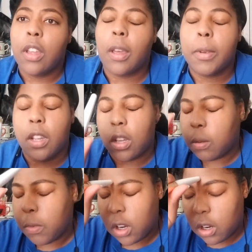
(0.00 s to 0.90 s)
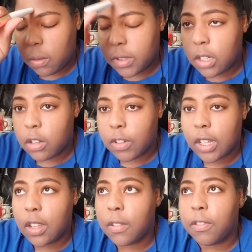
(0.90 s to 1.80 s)
I'm sitting
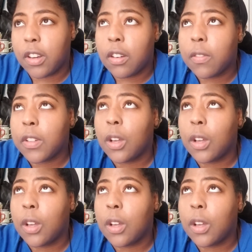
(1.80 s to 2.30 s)
directly in front of